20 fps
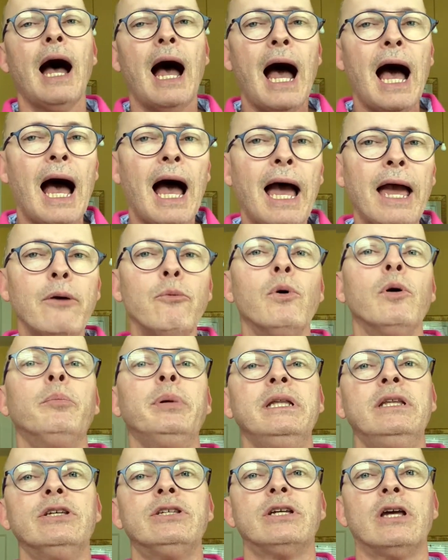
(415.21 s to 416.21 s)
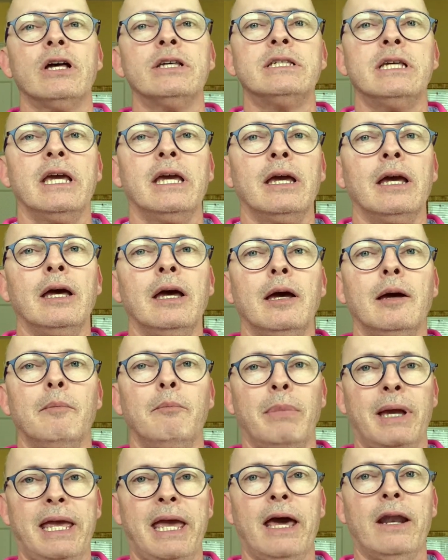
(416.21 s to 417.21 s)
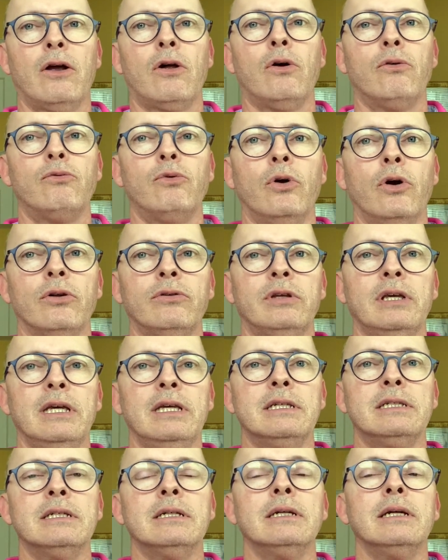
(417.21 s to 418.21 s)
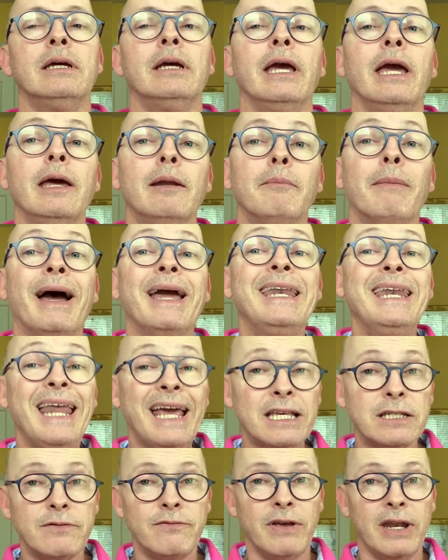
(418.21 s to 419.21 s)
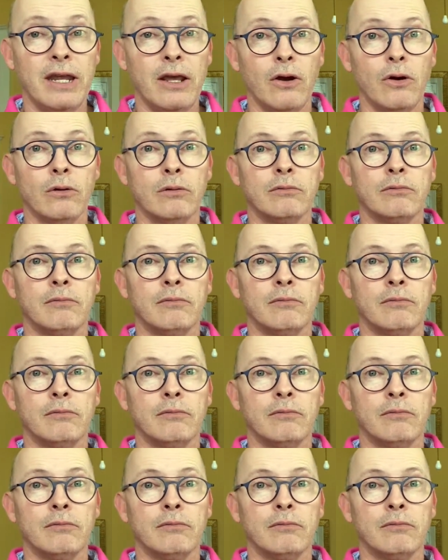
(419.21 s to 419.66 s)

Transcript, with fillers: I will be discussing mechanical royalties in my next video,